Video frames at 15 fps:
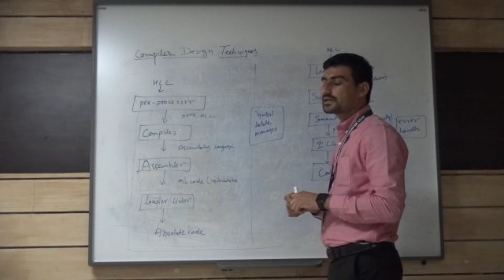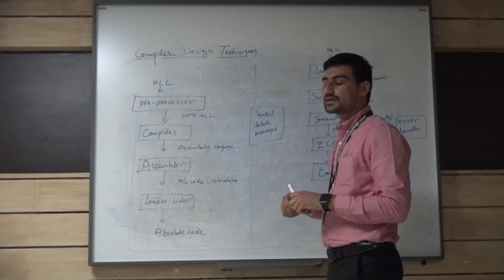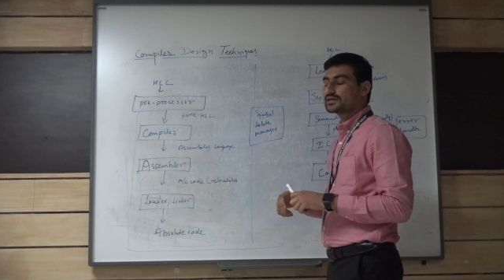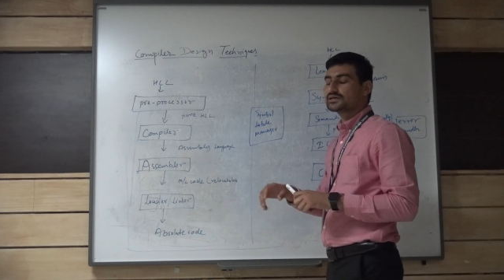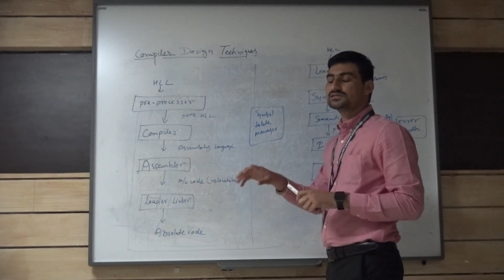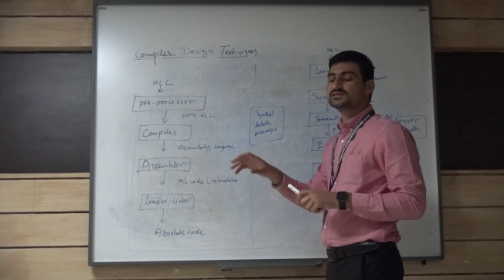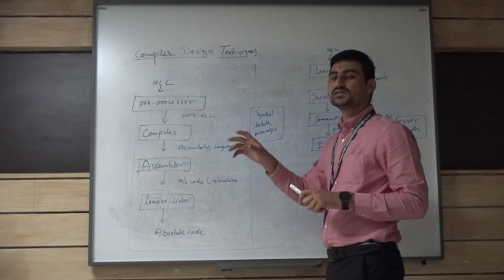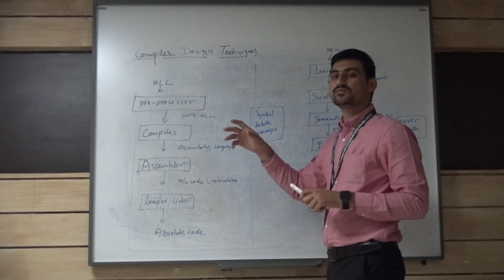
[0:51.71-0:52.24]

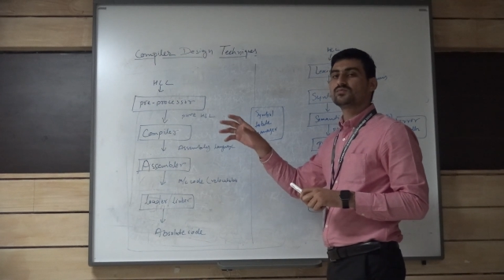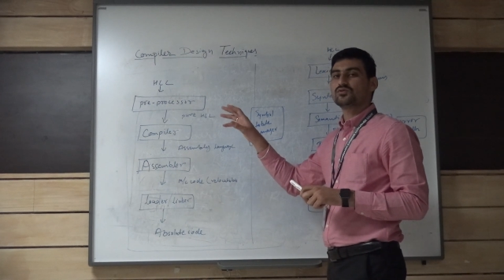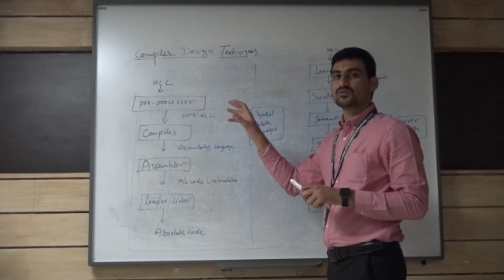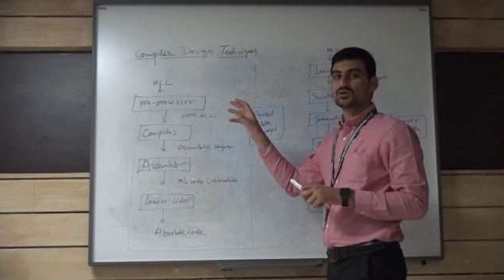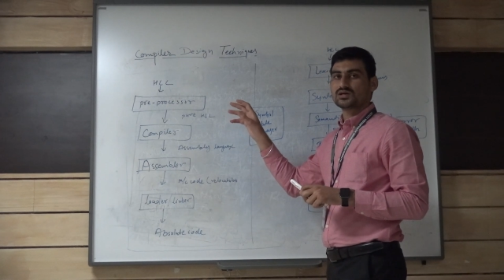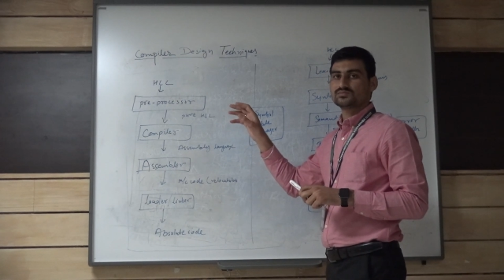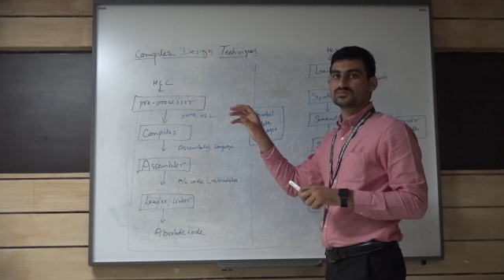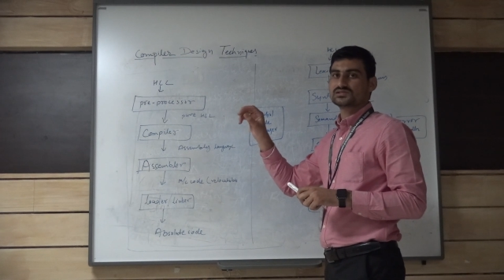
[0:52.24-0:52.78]
any C
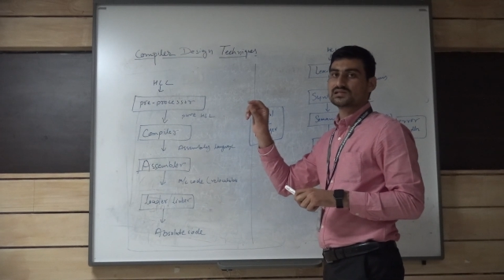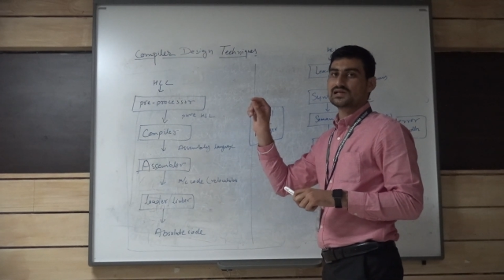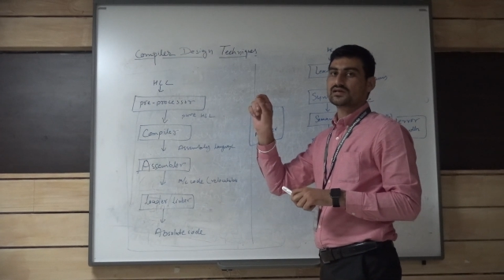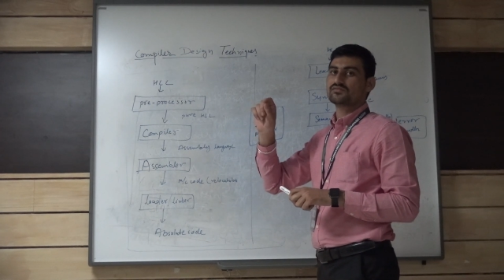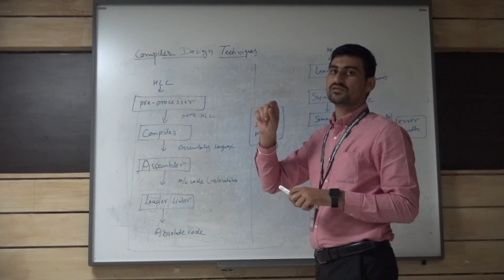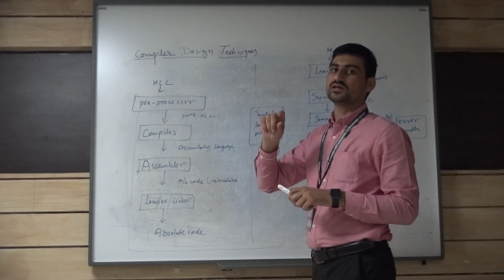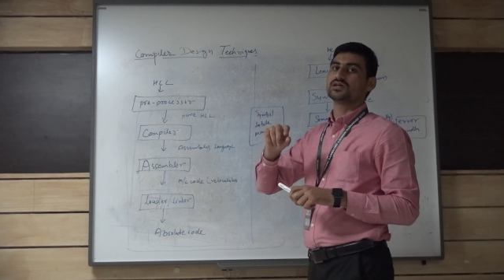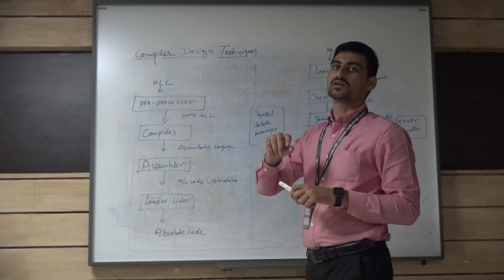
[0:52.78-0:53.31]
program, just like
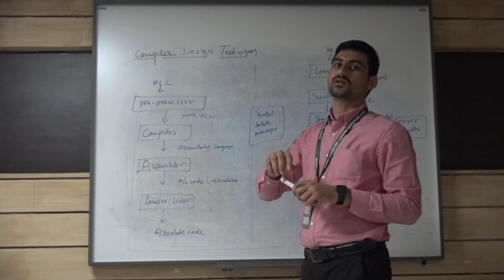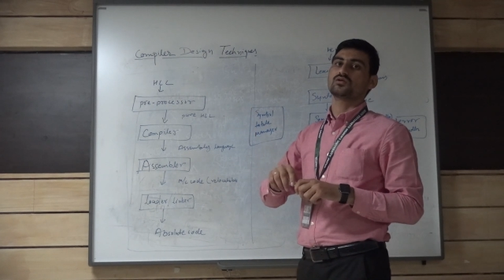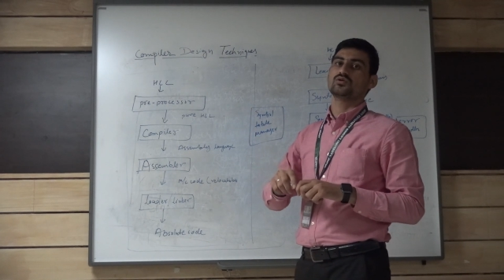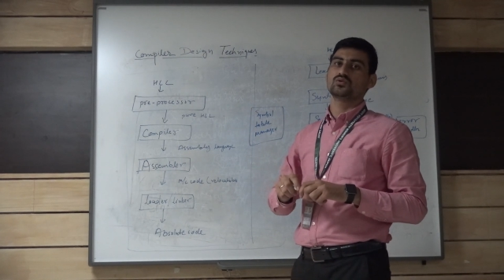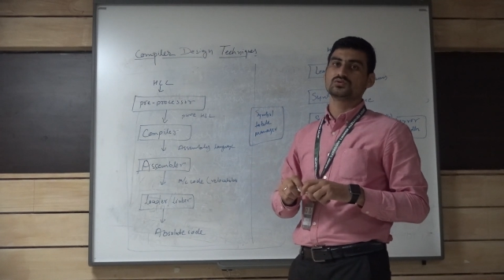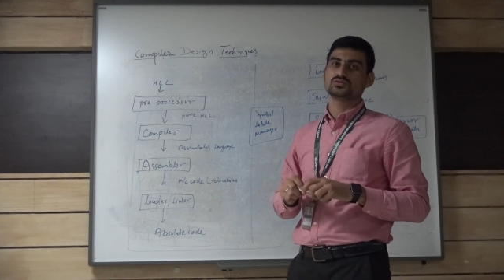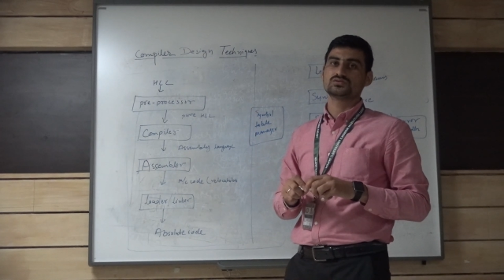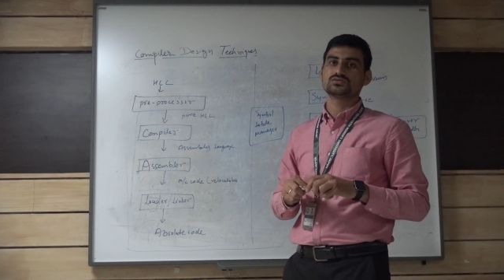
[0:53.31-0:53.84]
we include